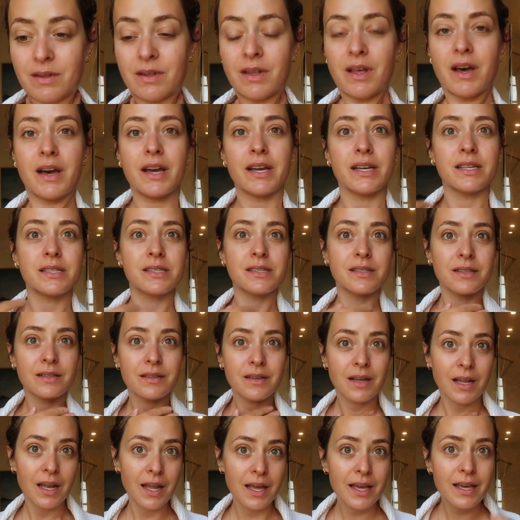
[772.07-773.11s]
Nice,
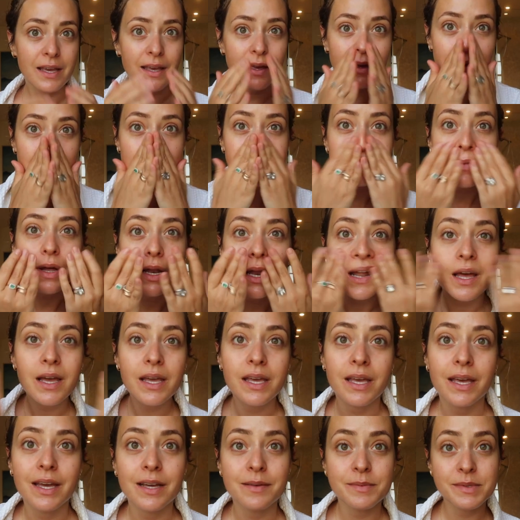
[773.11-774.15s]
I
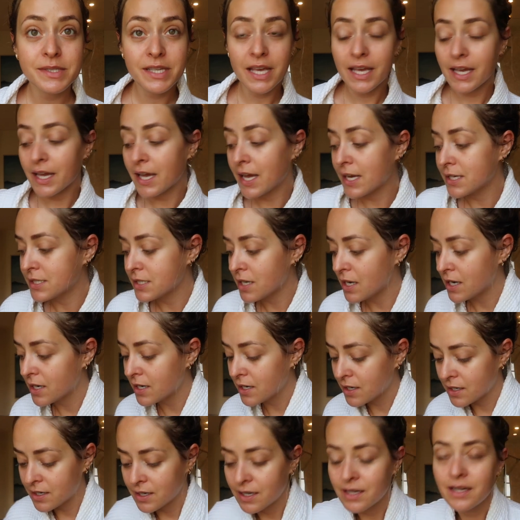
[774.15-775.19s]
like it. Skincare
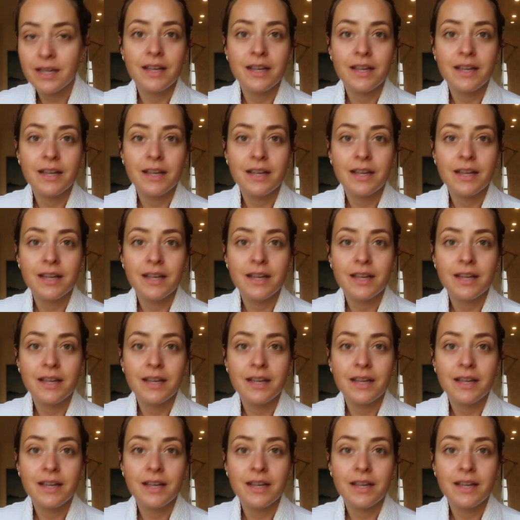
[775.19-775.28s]
done.